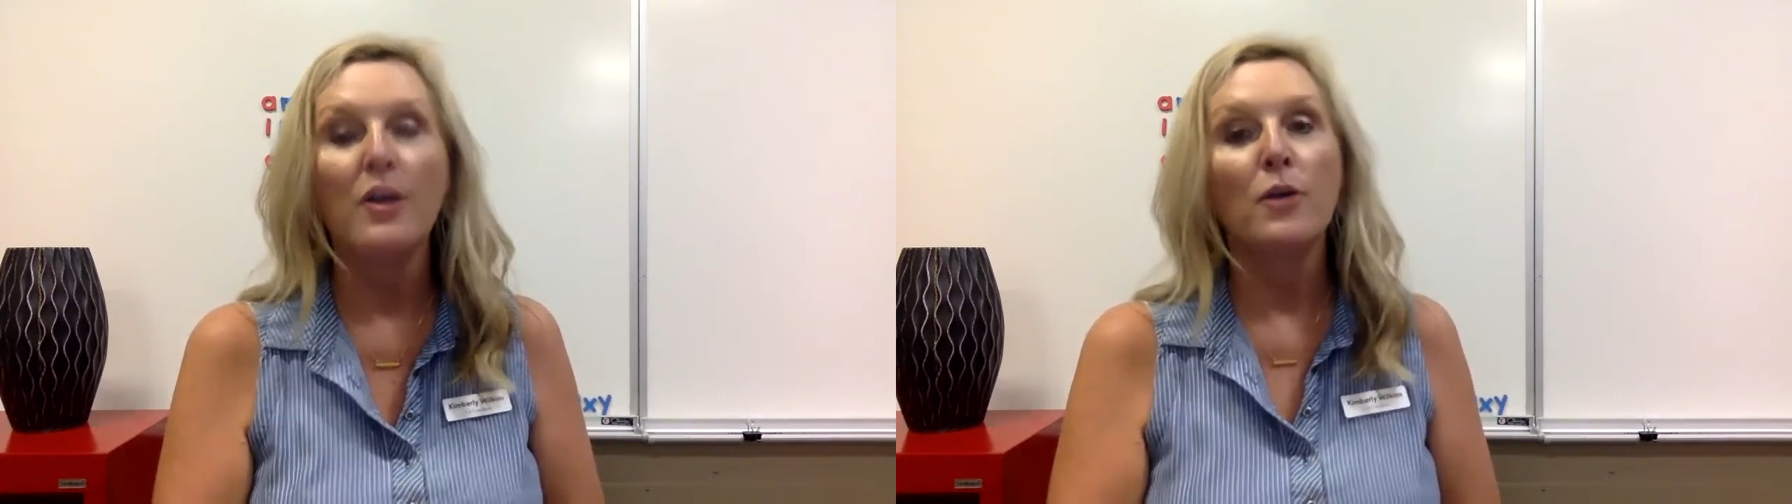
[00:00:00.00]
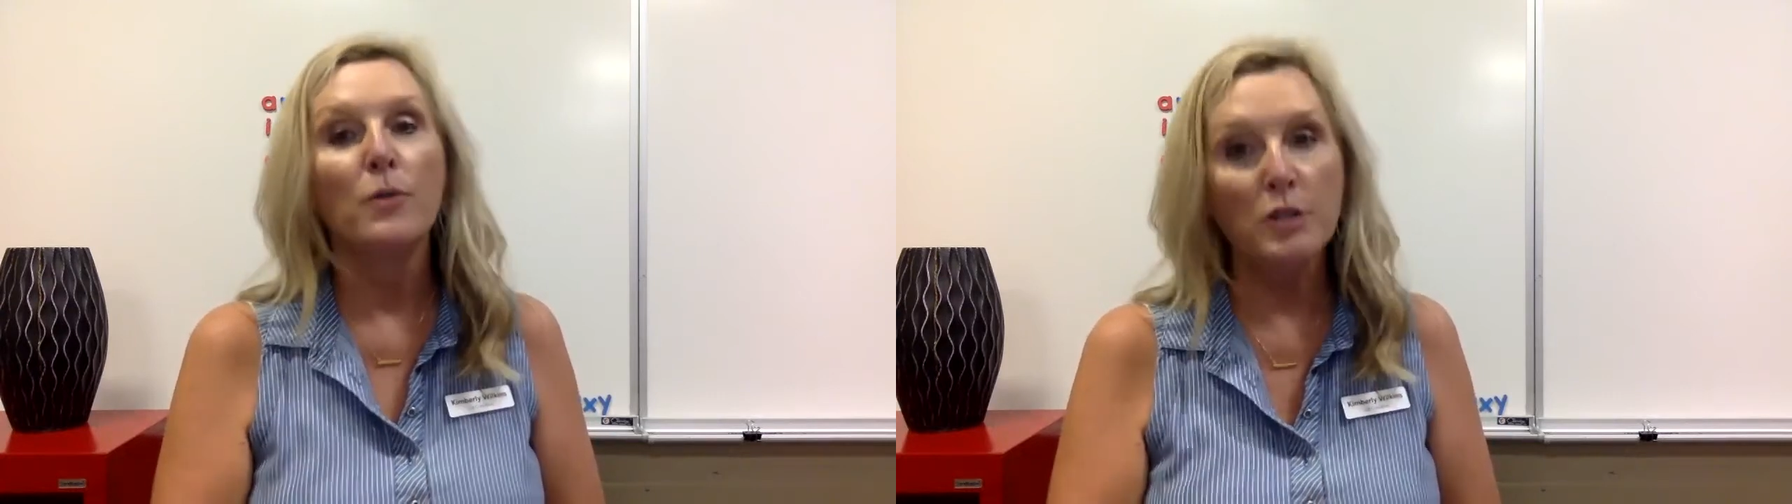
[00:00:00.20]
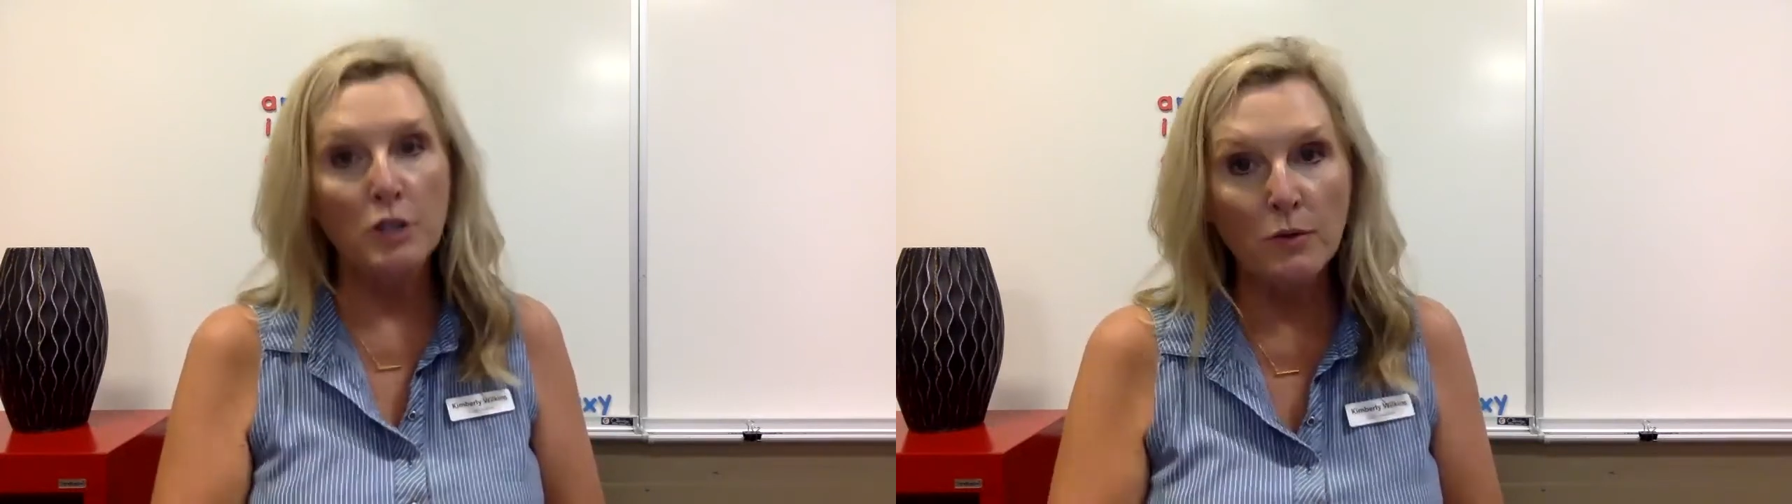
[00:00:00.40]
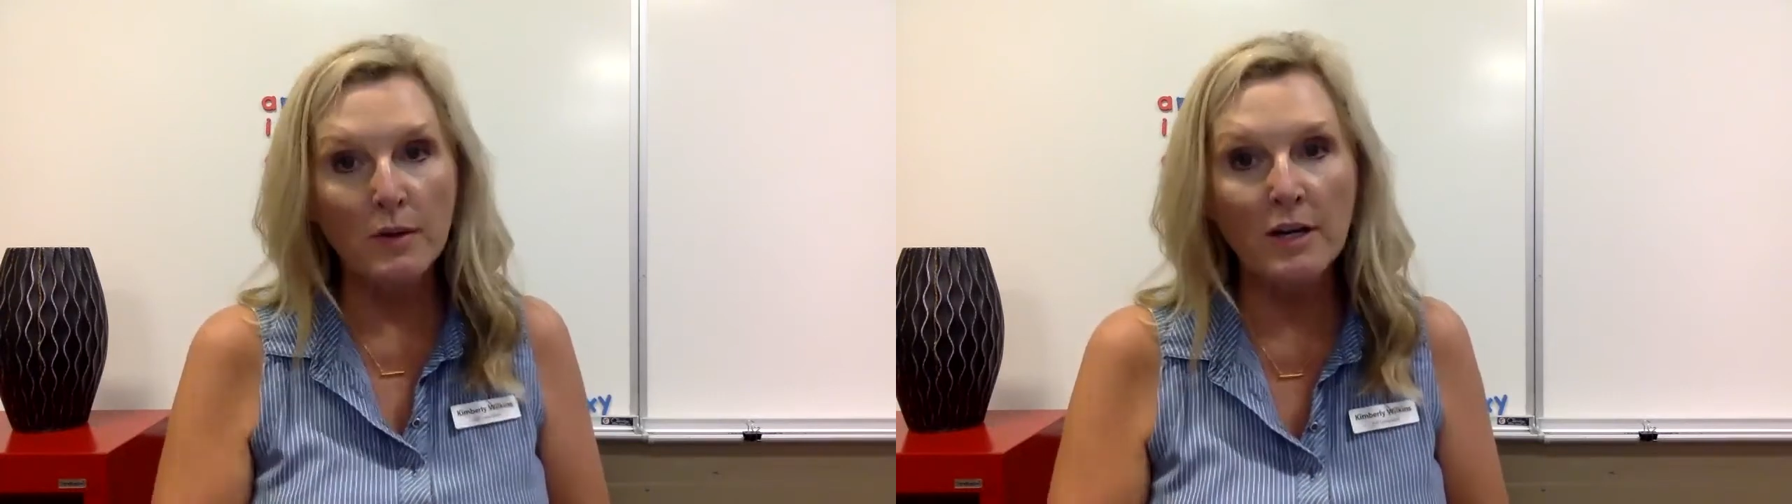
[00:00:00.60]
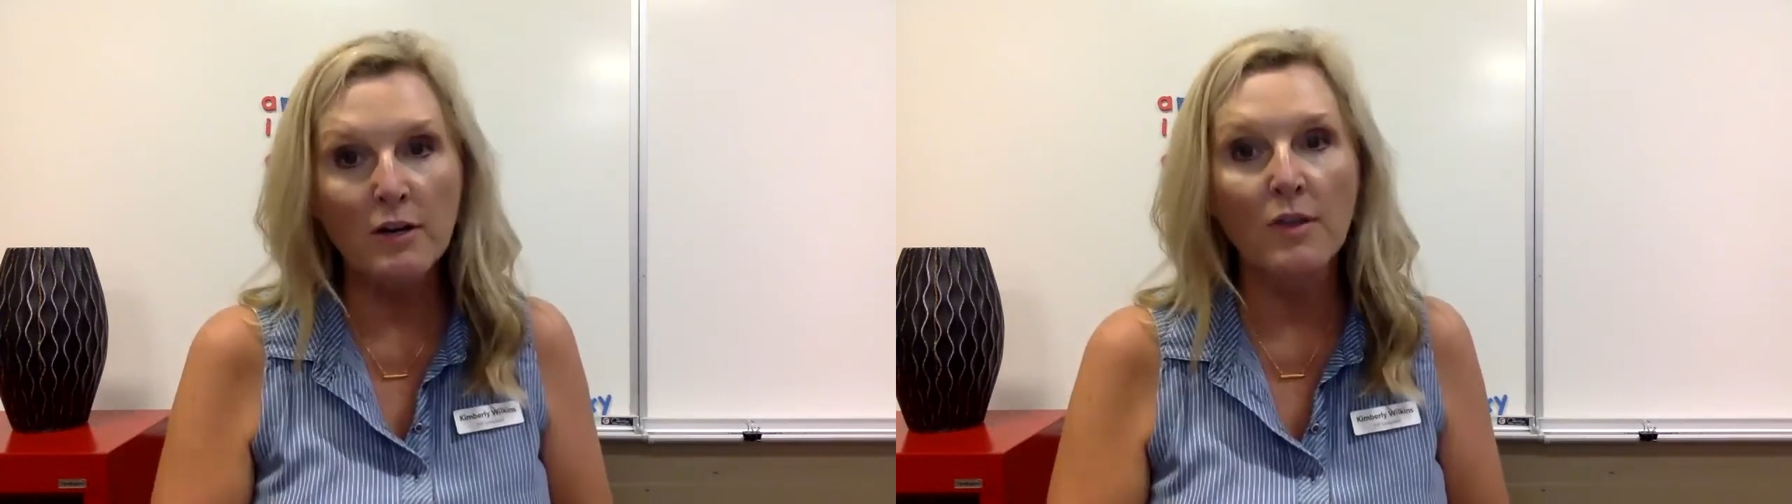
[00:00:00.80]
When you
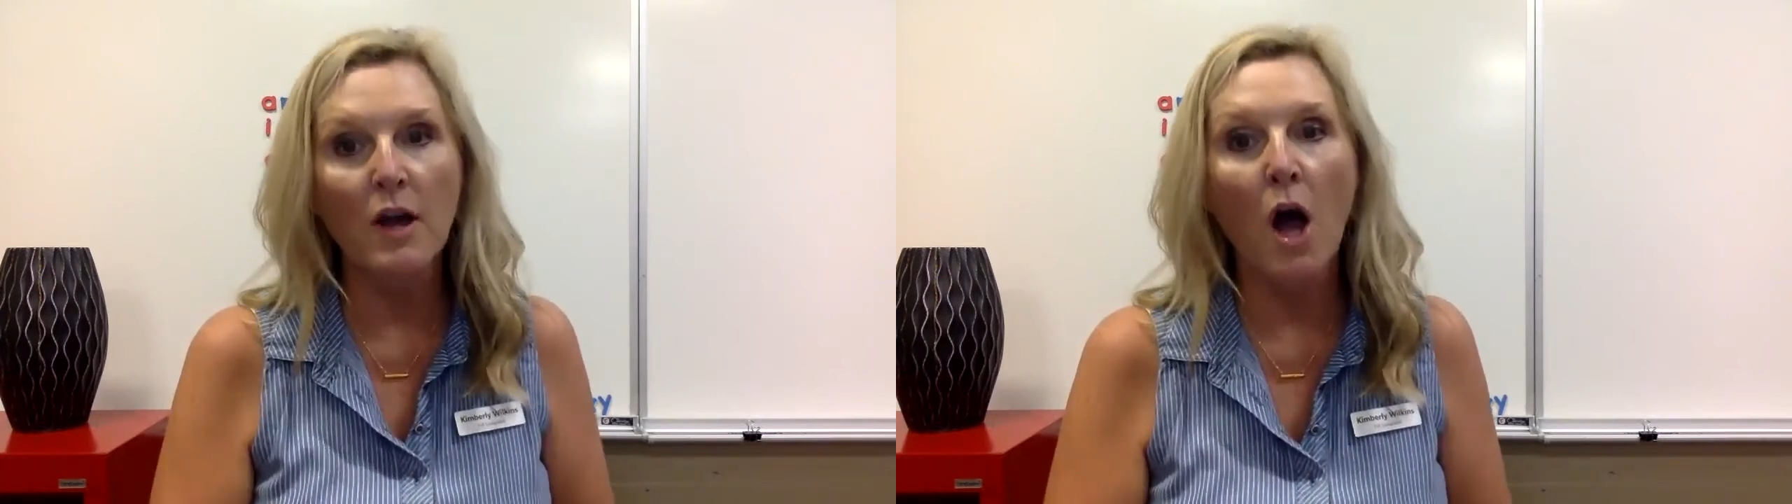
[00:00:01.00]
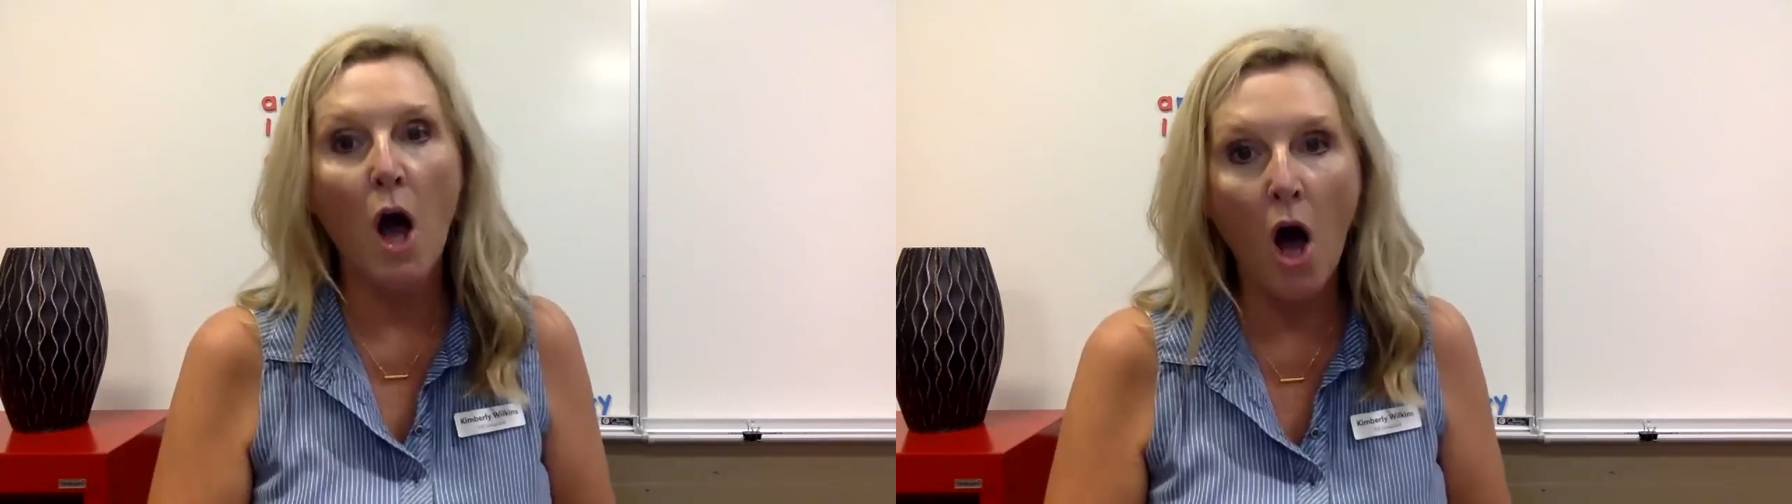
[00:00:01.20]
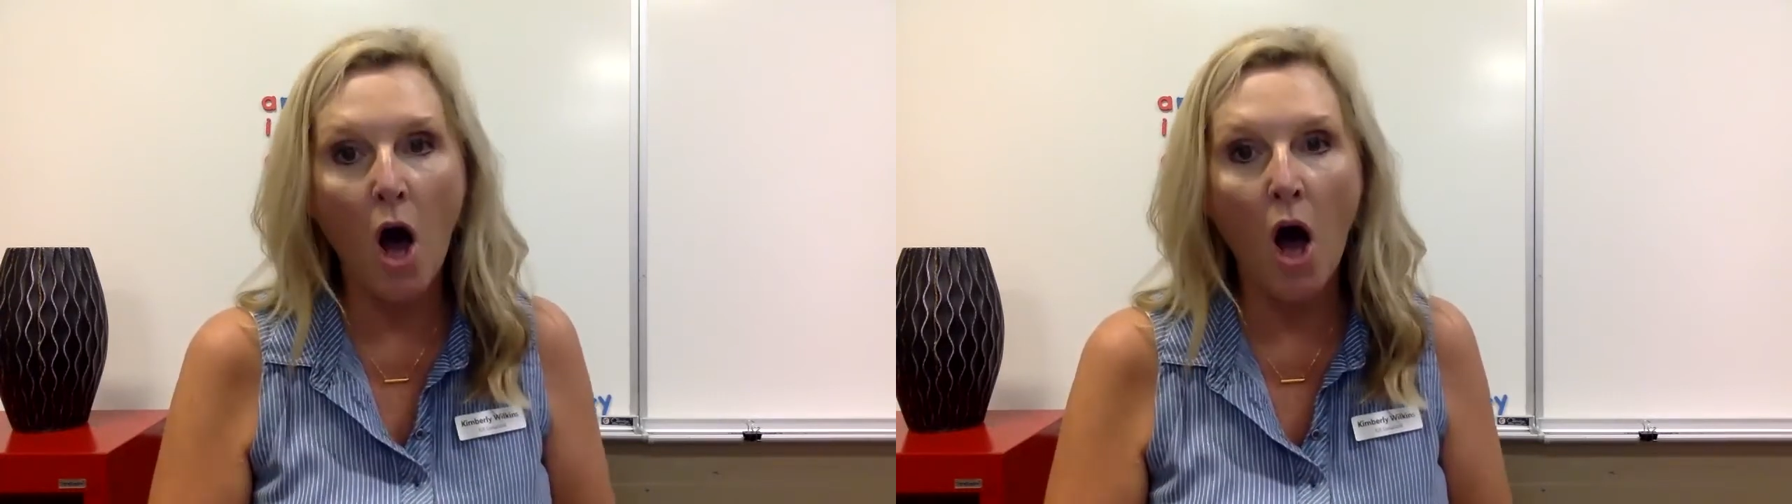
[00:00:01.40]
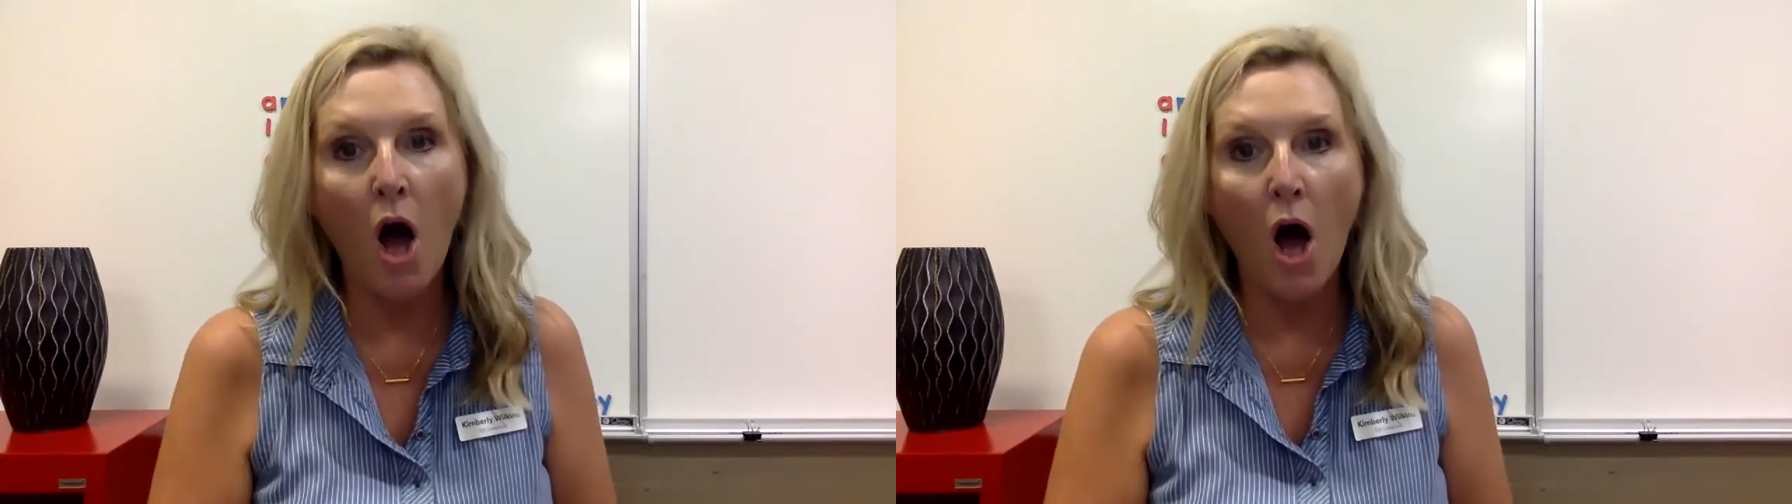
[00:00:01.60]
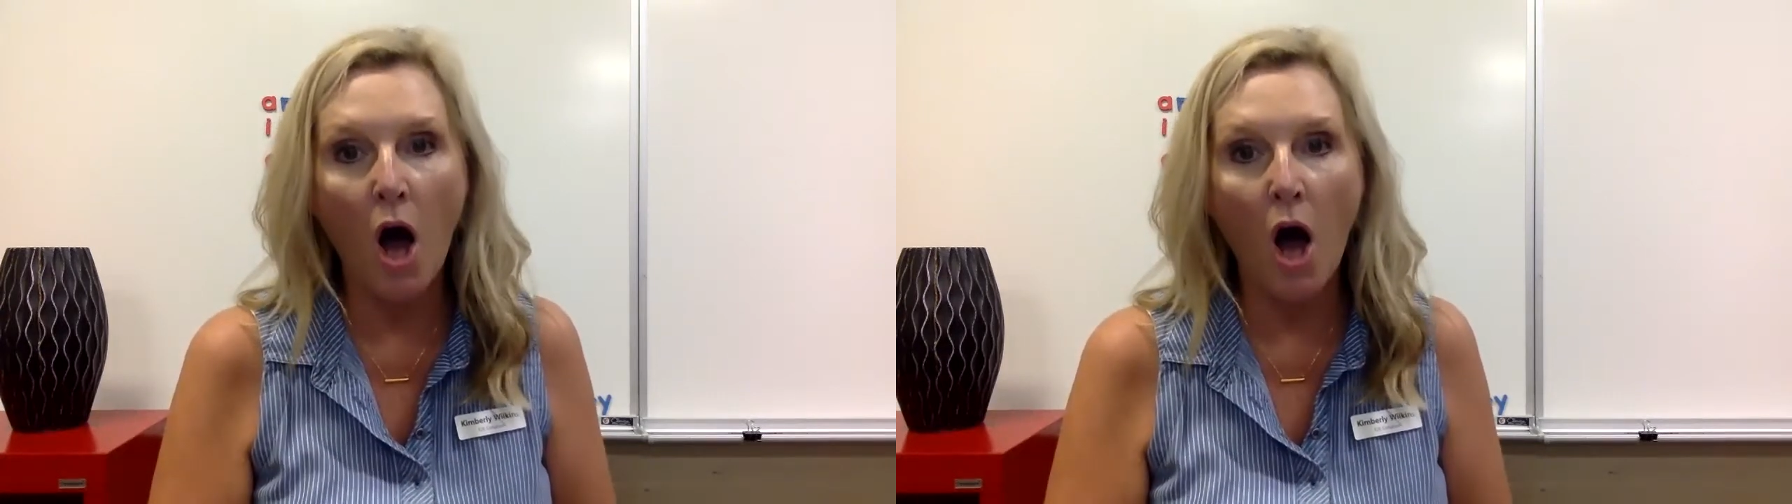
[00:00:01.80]
hear the ah